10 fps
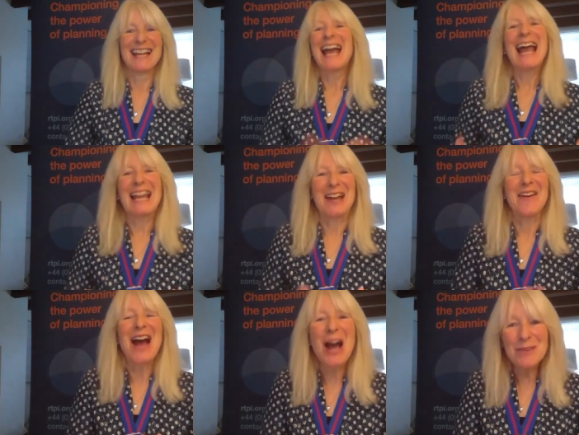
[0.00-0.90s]
Hello,
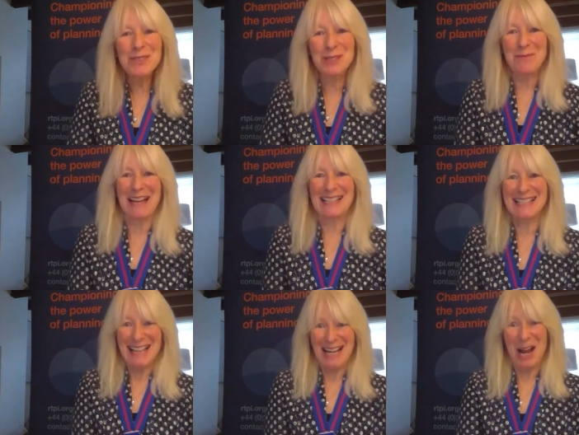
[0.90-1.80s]
I'm Sue
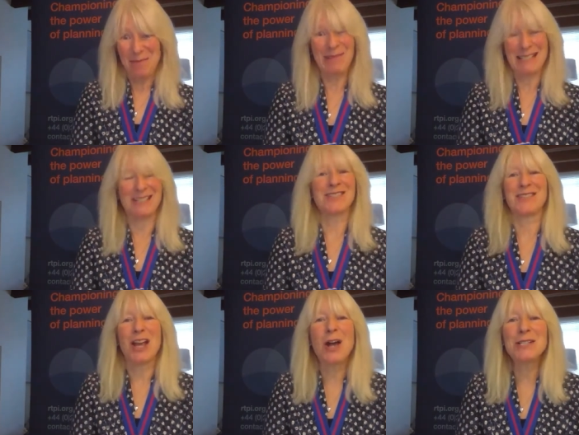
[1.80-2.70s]
Mans and I'm President of
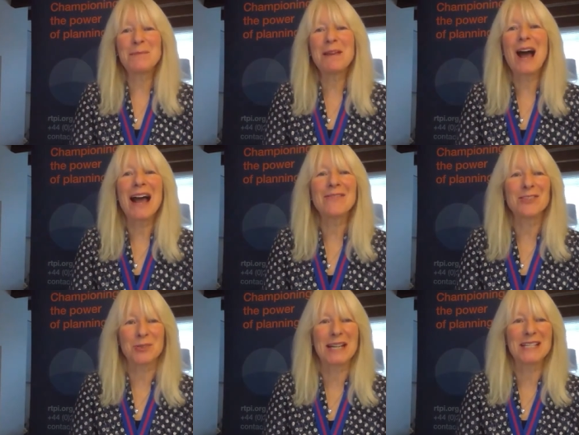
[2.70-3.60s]
the RTPI for
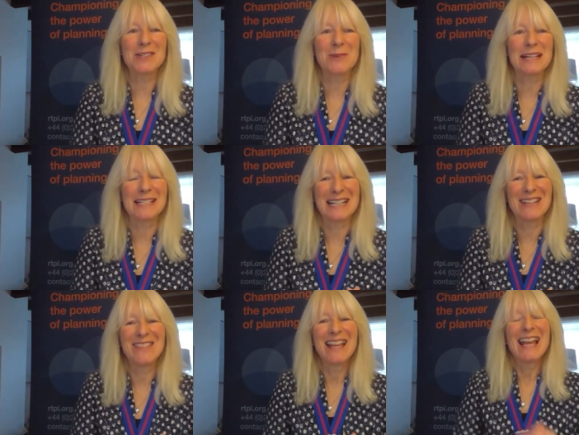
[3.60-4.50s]

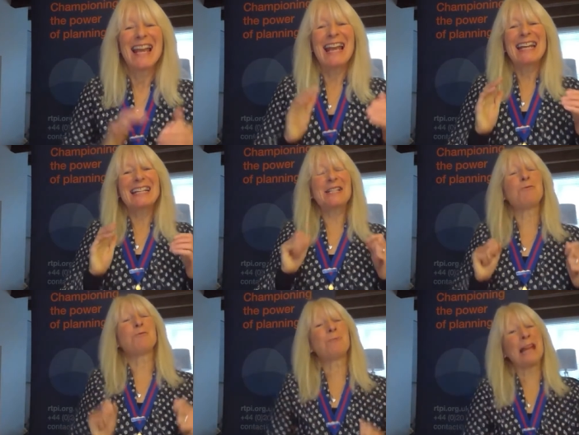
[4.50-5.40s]
2020. It is
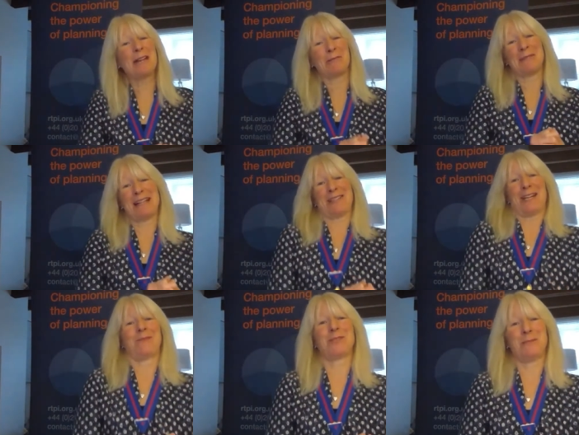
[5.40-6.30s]
a real
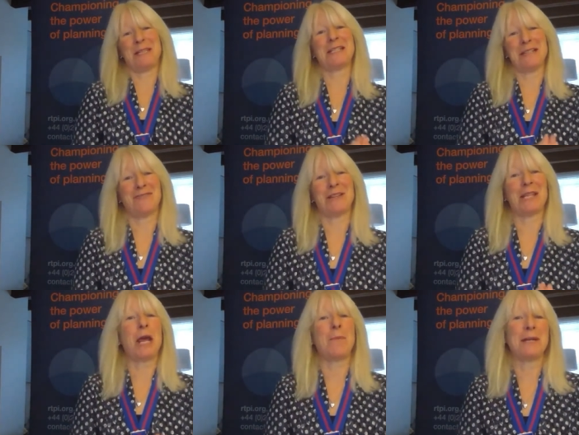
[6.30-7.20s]
pleasure to be delivering
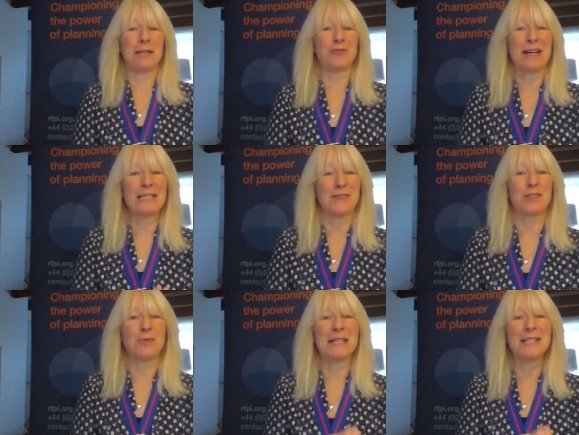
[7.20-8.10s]
the opening address for the
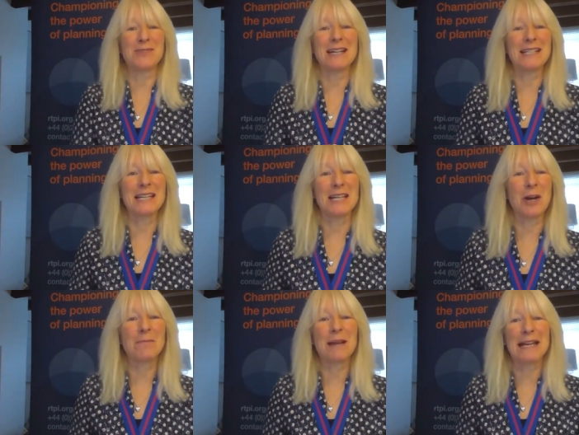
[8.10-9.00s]
2020
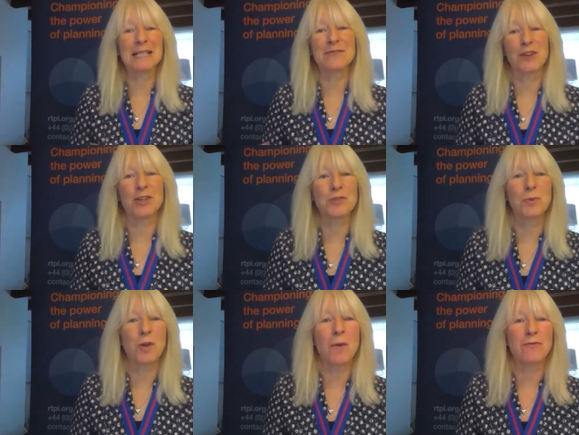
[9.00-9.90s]
Young Planners
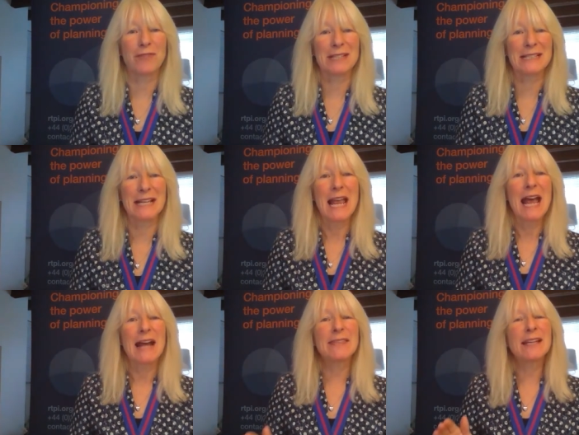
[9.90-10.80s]
Virtual Conference,
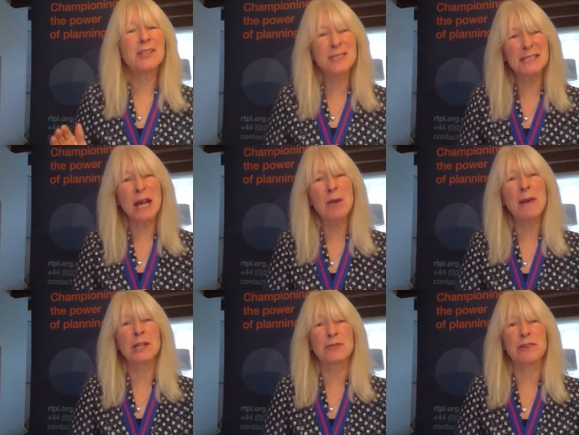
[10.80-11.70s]
and thank you so
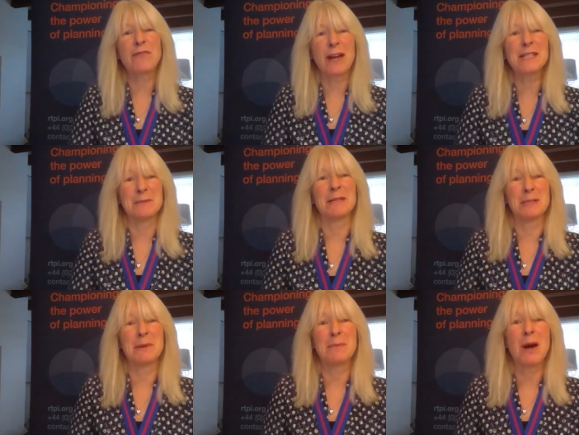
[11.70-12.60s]
much for inviting me
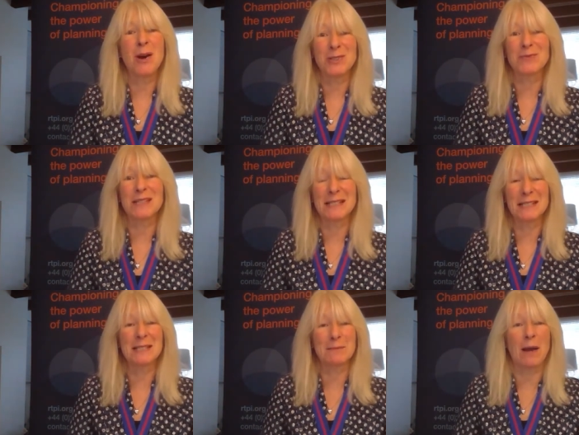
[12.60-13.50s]
to be part of this
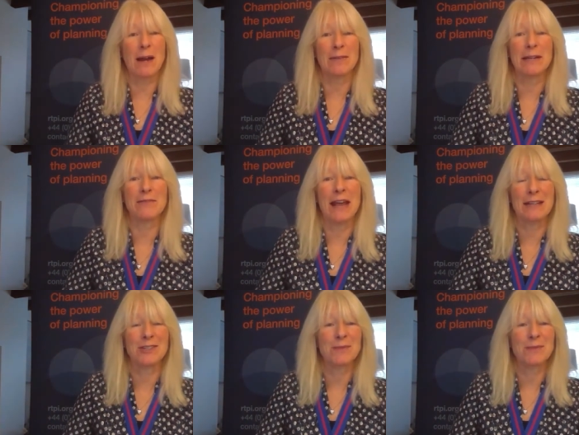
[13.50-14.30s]
inspiring event.